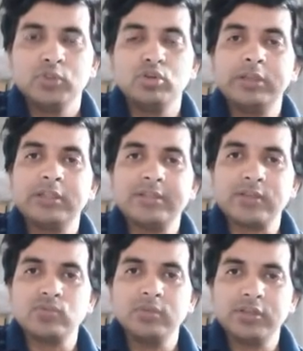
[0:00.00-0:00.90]
during the
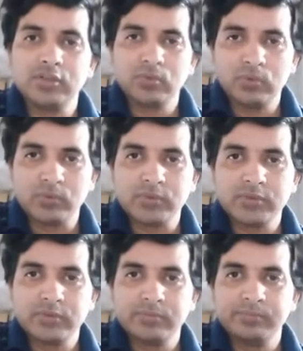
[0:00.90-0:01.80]
sexual
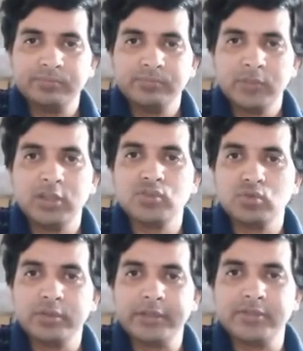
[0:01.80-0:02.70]
intercourse is
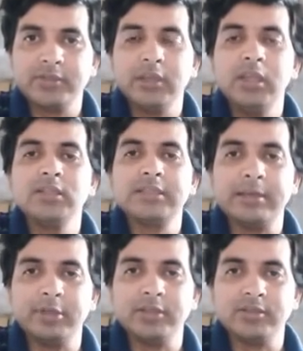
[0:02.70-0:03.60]
known as
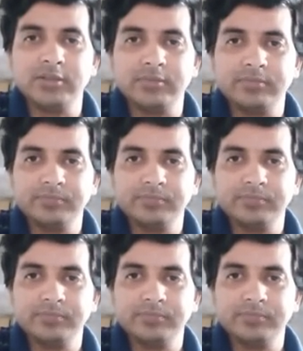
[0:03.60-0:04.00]
insemination.